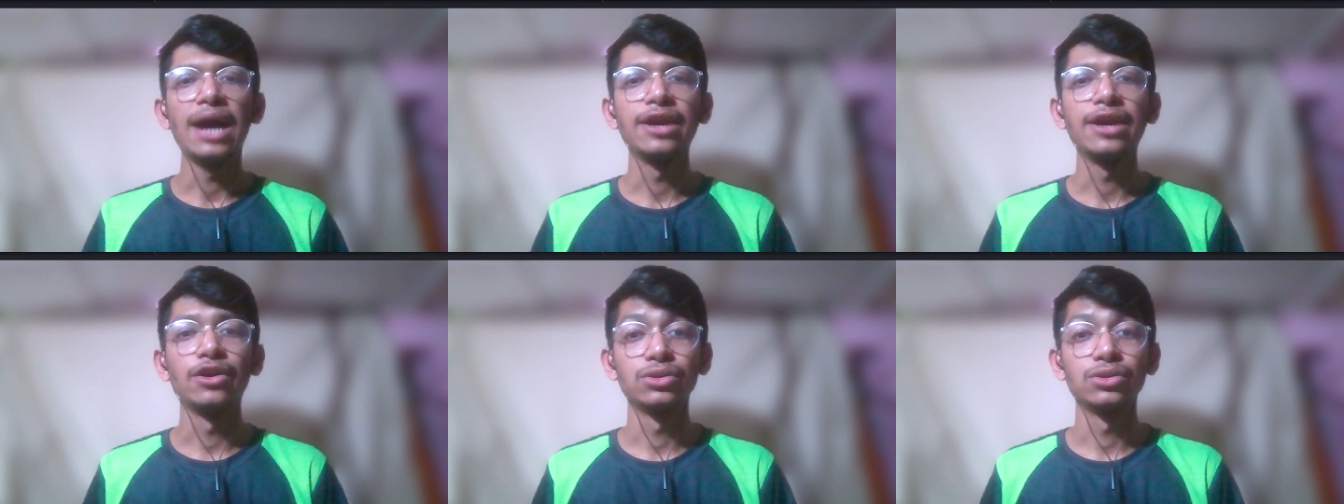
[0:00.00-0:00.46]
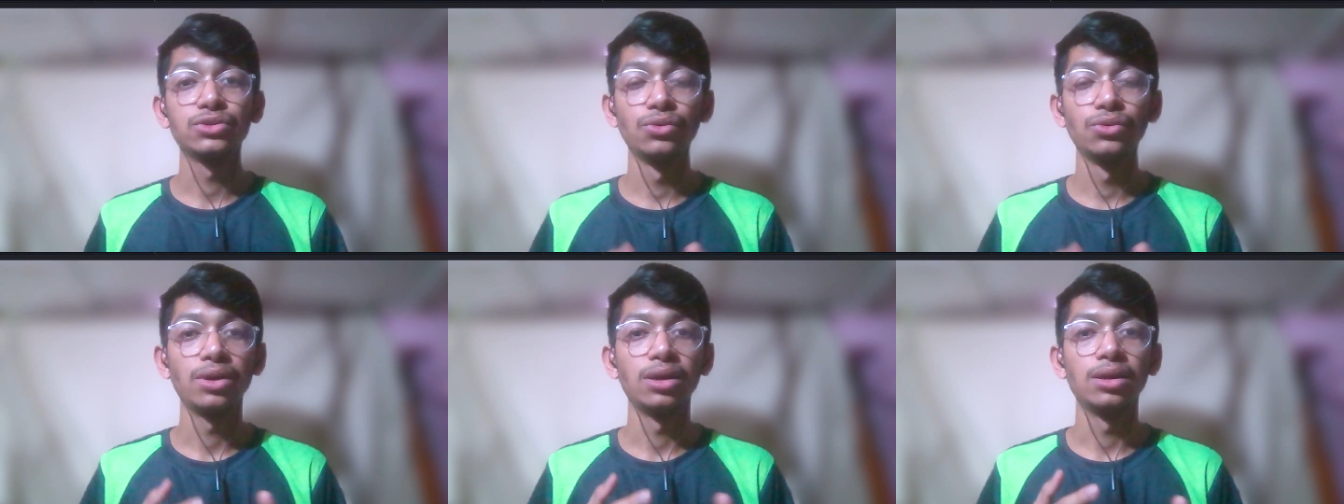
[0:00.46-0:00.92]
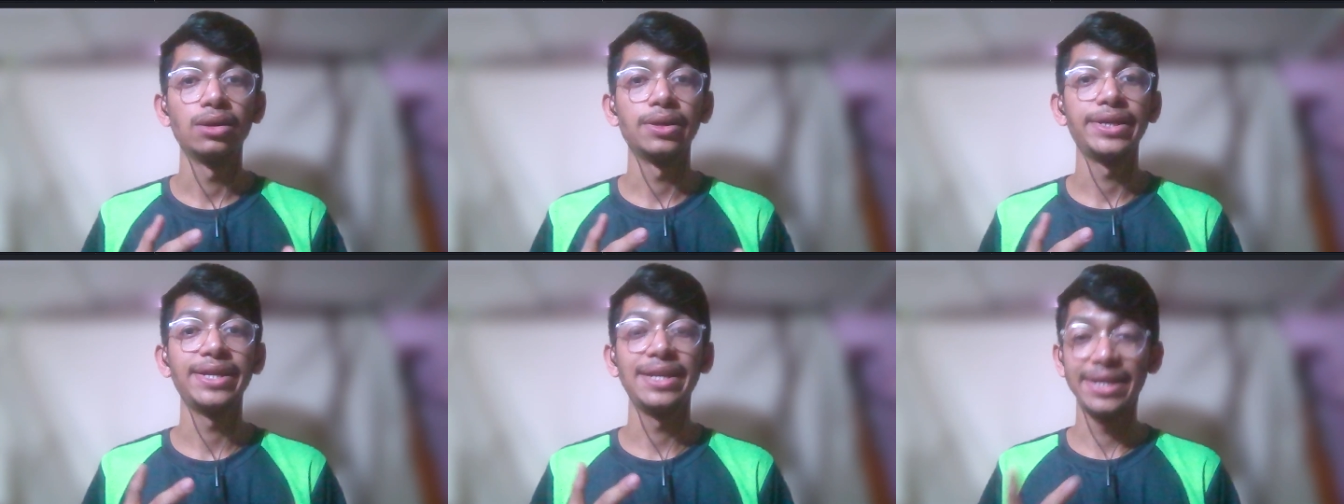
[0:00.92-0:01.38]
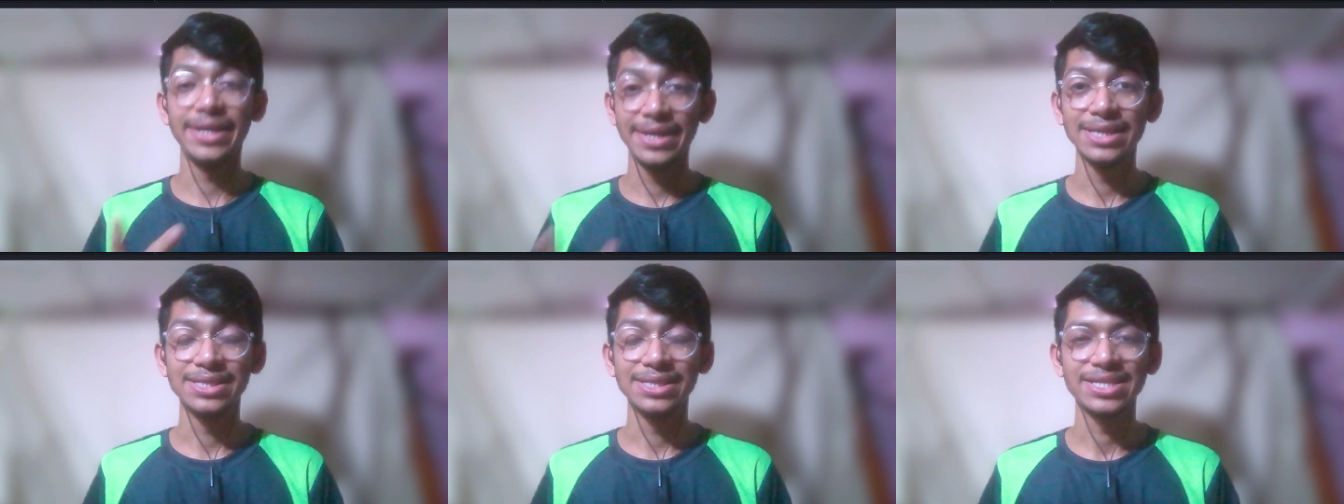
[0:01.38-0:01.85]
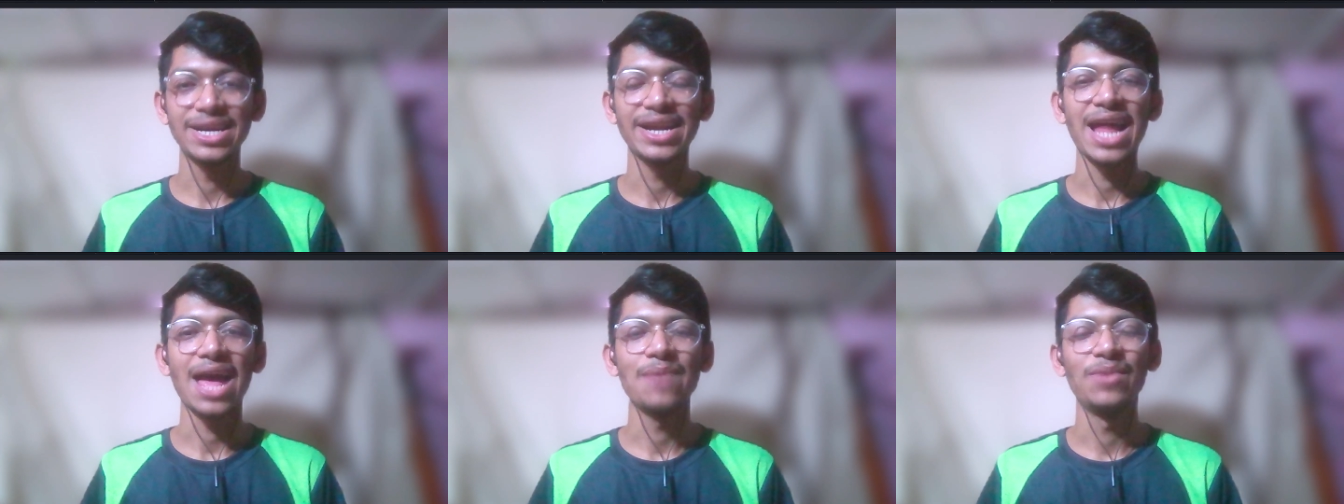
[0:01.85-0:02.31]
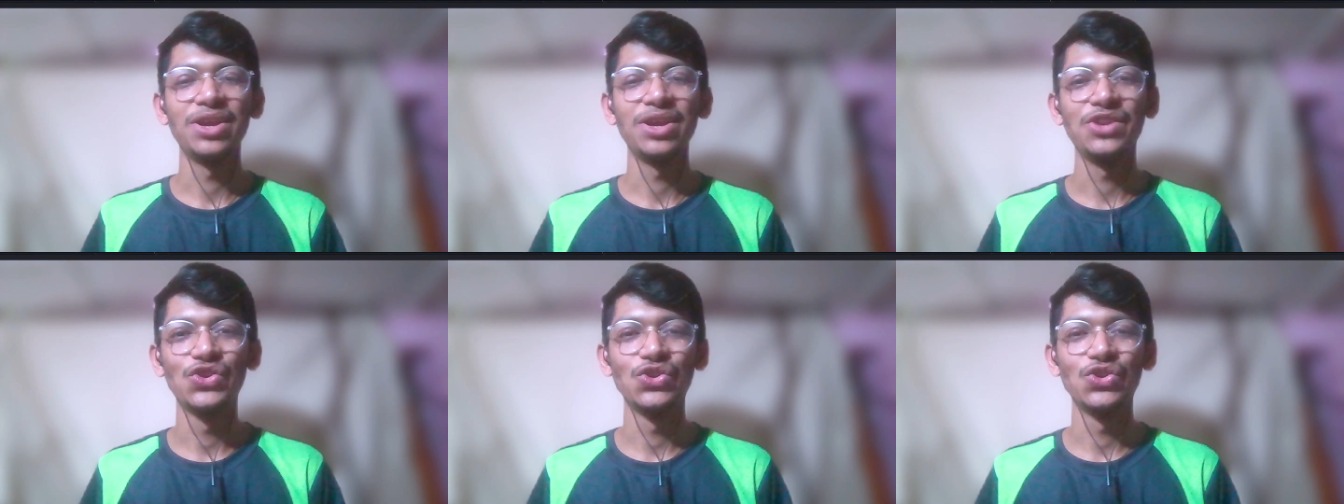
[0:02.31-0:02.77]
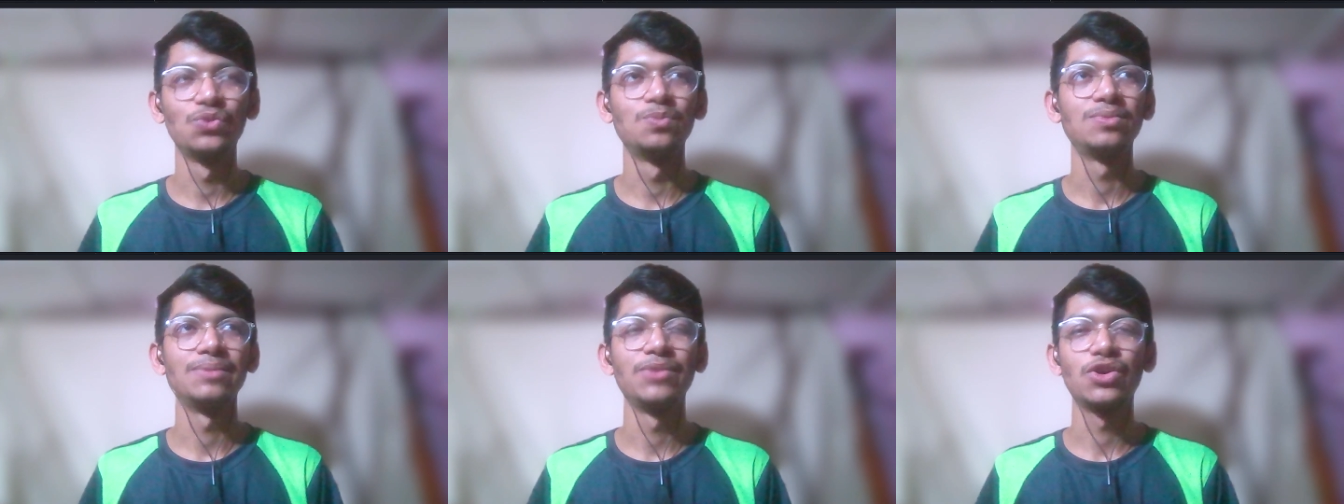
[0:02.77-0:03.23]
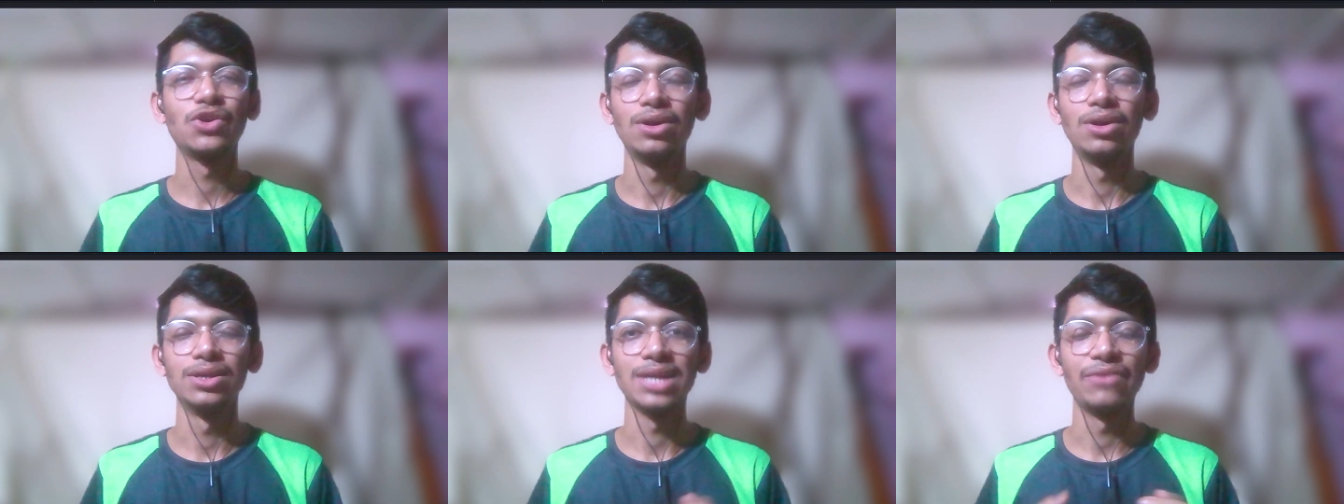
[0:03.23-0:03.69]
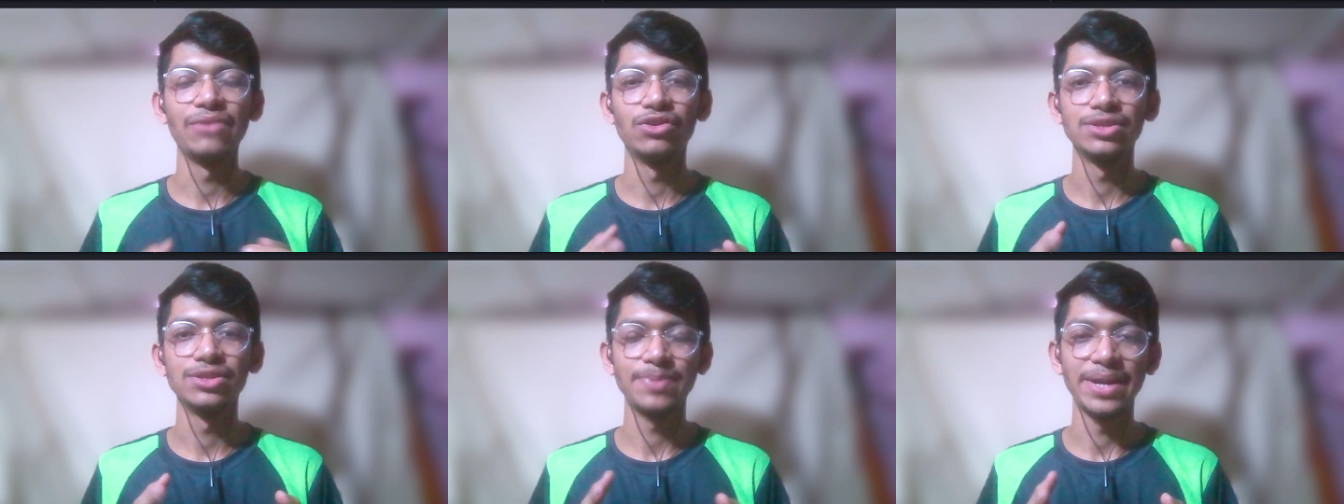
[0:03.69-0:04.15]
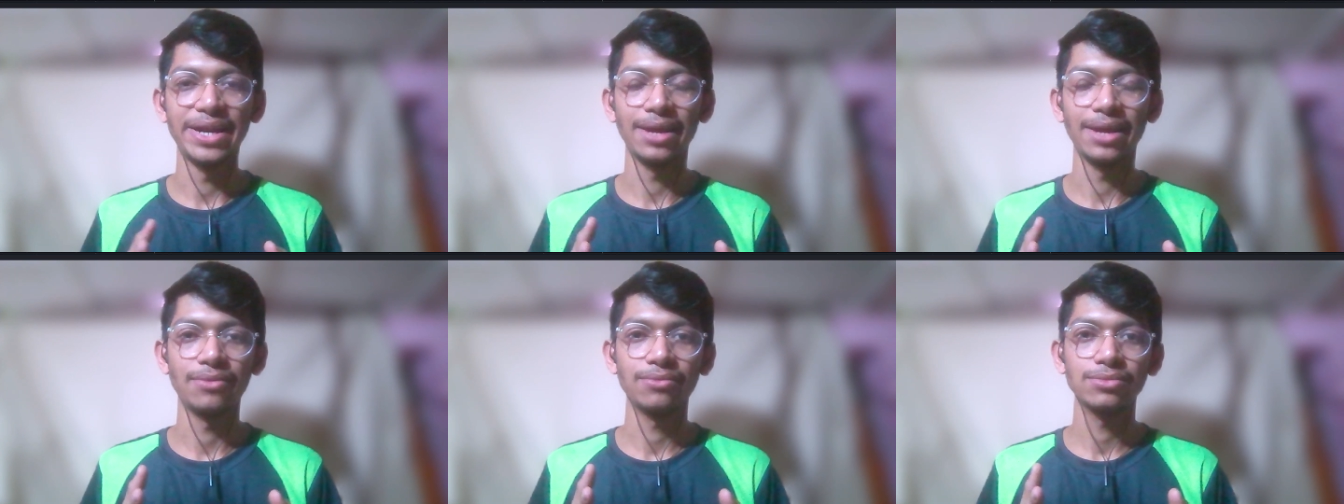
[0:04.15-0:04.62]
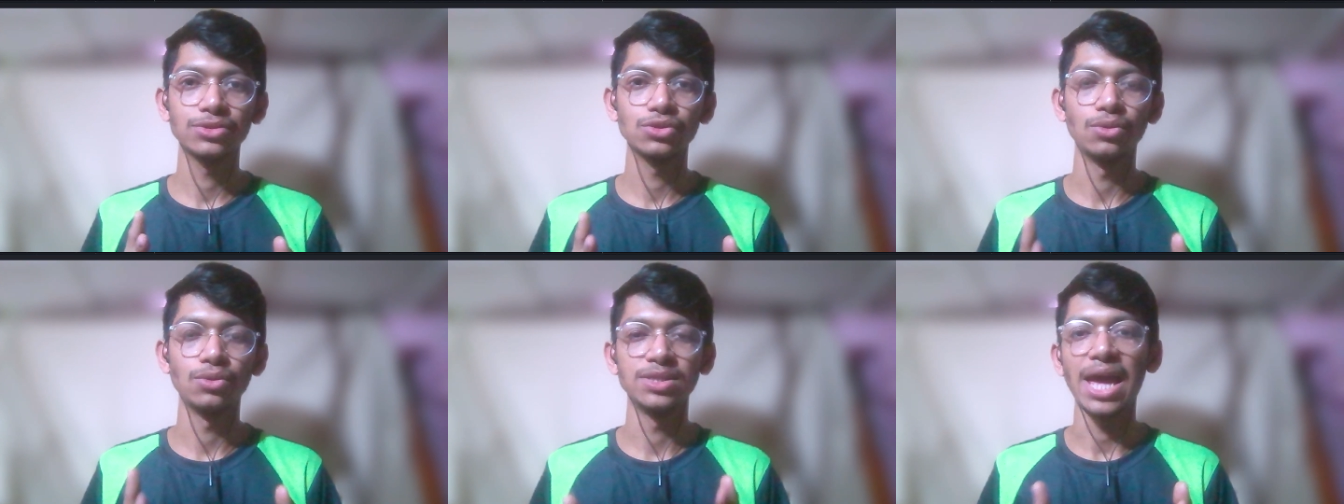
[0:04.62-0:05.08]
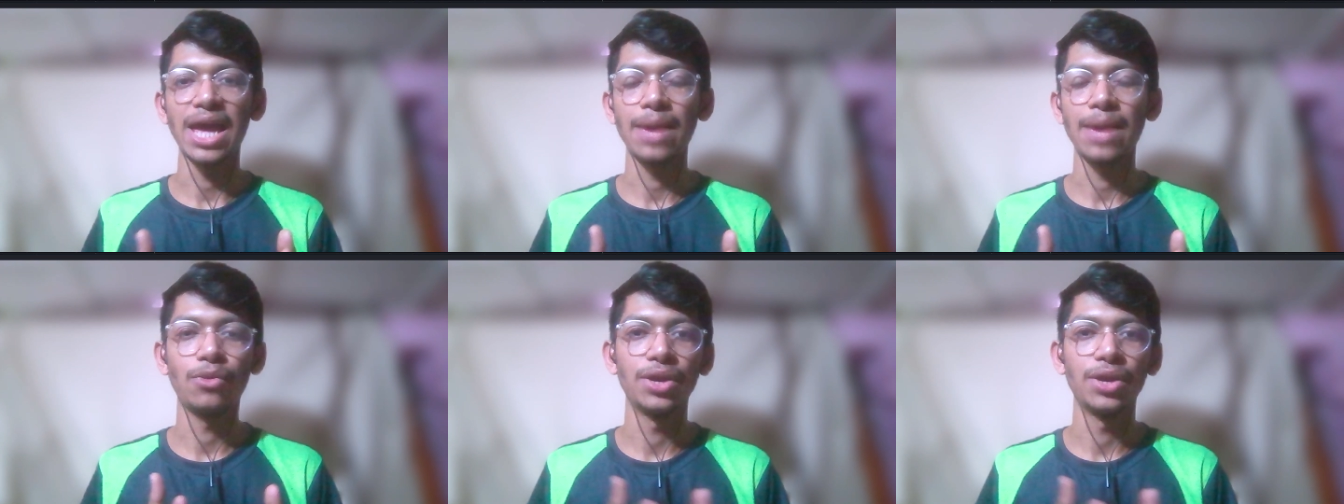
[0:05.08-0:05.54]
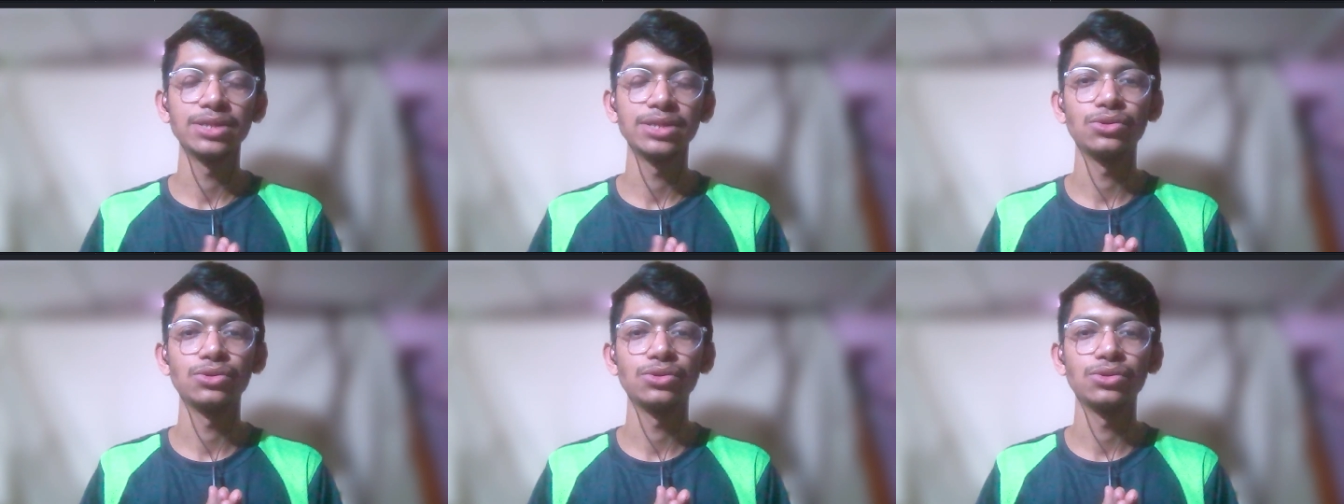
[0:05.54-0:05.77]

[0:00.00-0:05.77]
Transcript: I also uh, deleted Instagram and YouTube because I was spending so much time on it.